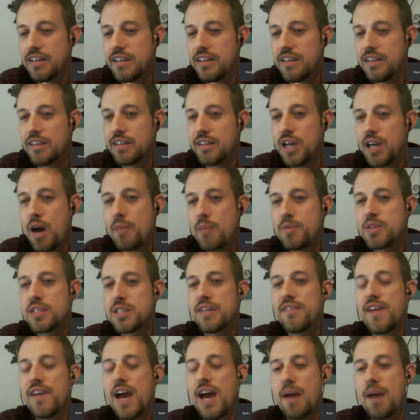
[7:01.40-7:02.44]
The opposite
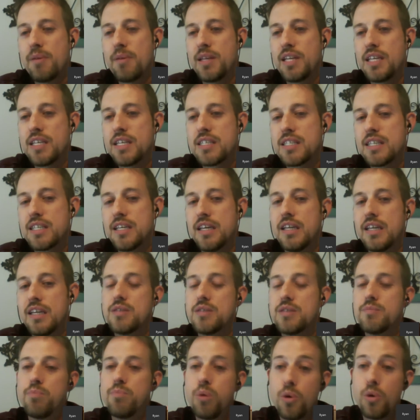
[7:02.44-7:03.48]
of happiness
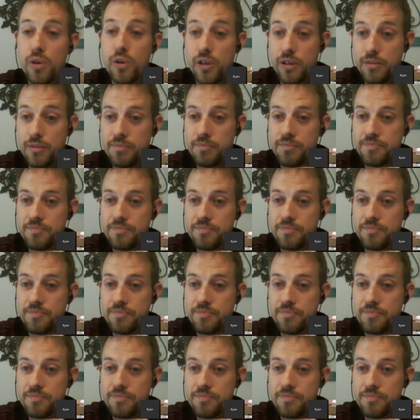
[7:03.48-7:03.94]
is boredom,